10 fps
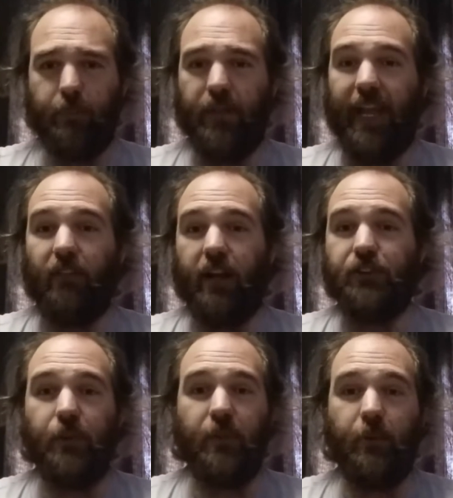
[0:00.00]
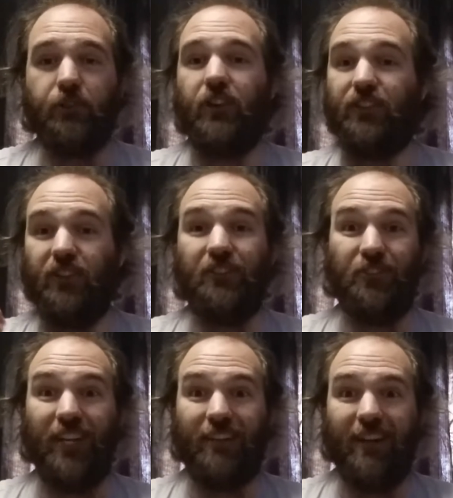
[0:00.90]
gear ratio in the pusher doesn't
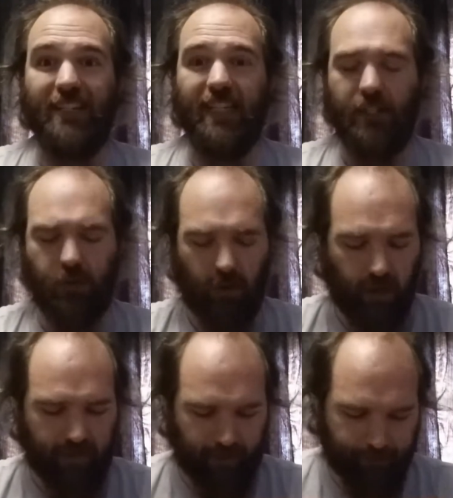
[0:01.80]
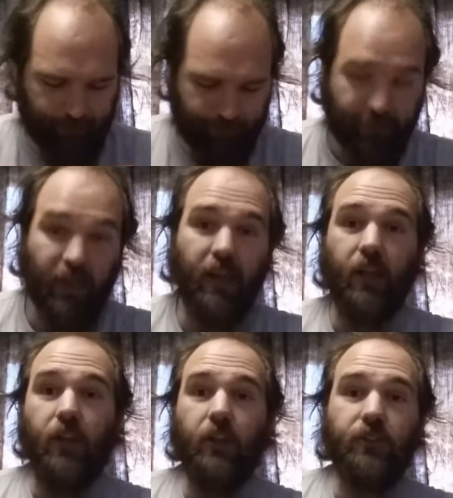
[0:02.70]
generate any torque either.
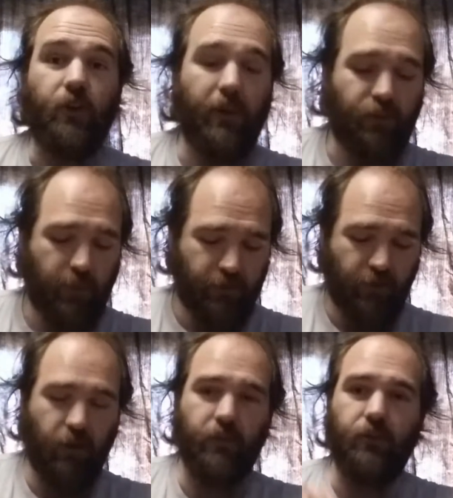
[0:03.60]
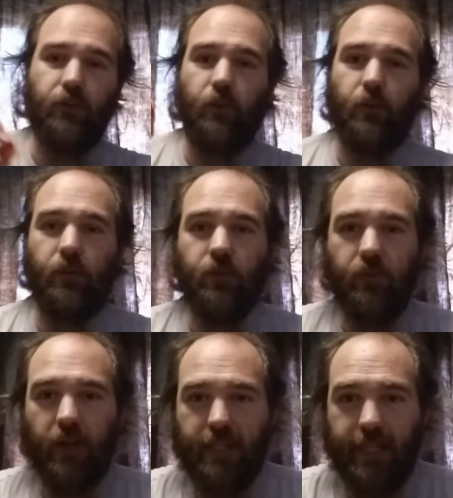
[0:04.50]
So I switched over to
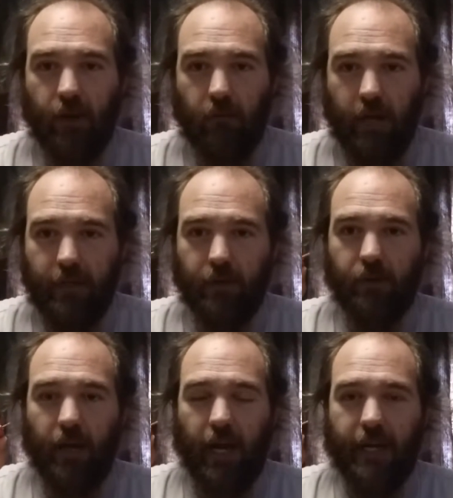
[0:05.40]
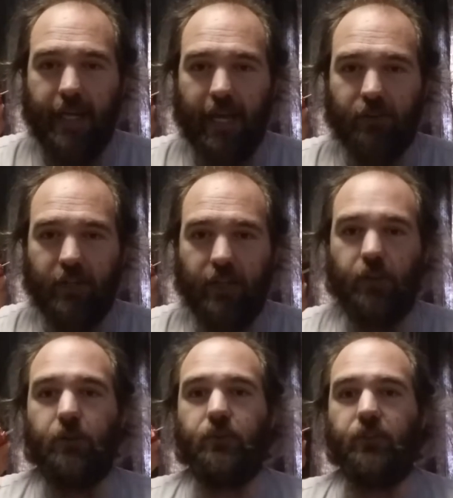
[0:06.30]
a Neo Rhino. I actually
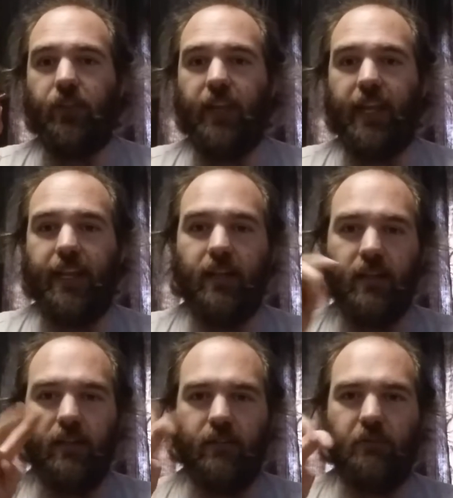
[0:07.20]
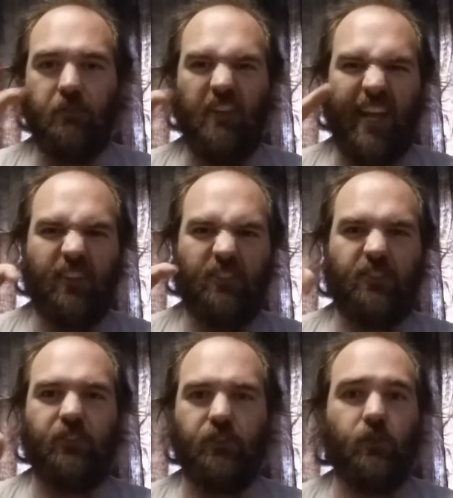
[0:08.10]
used the
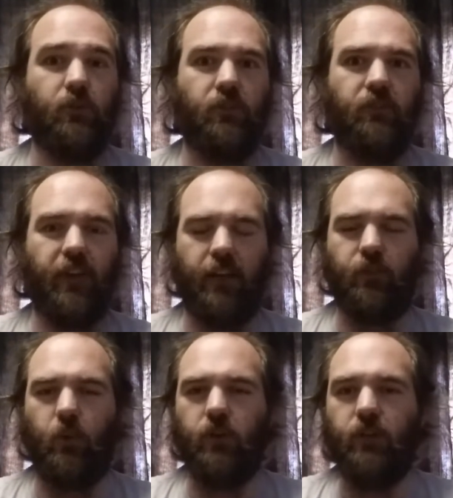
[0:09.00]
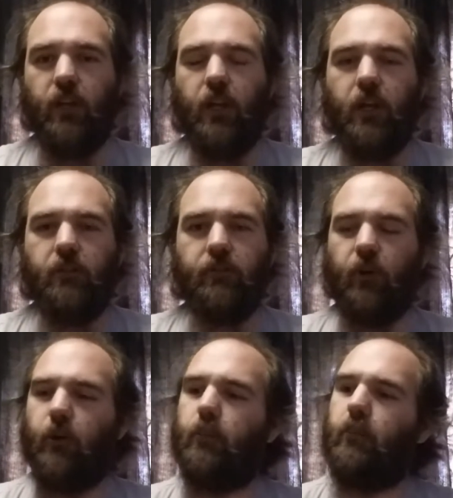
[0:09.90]
sort of fixed one
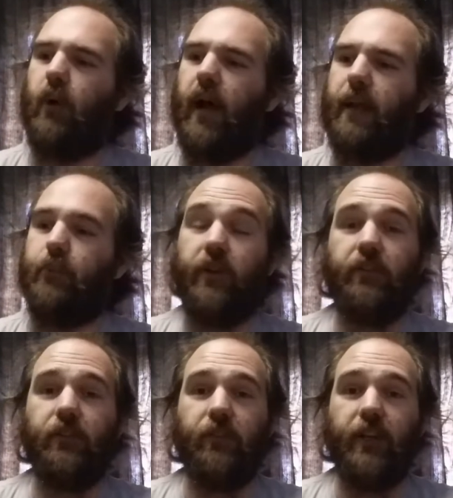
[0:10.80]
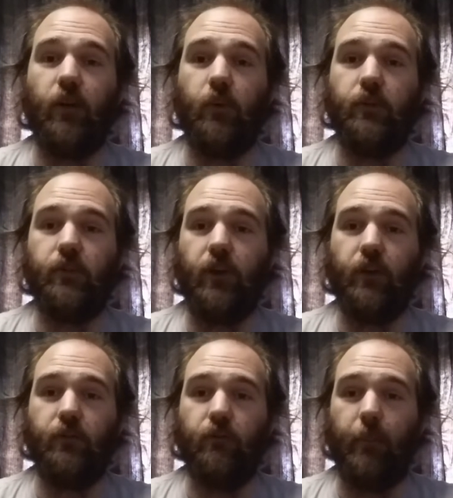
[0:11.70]
from my previous video
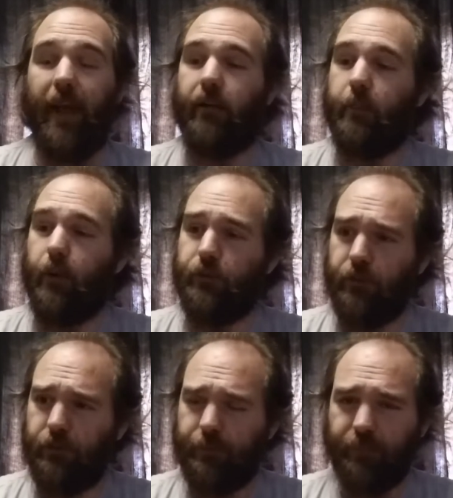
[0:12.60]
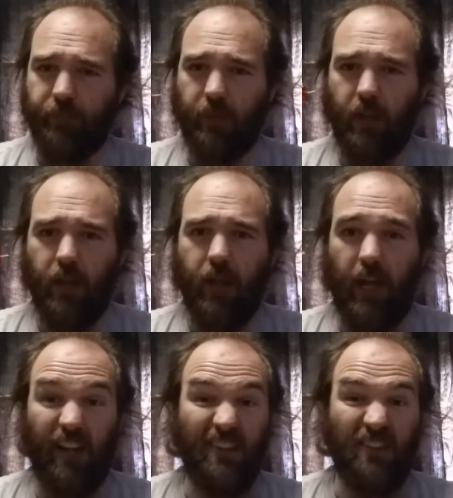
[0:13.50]
on repairing motors.
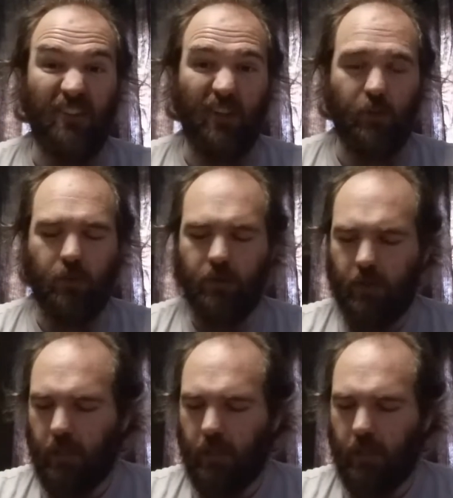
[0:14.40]
This is the good one.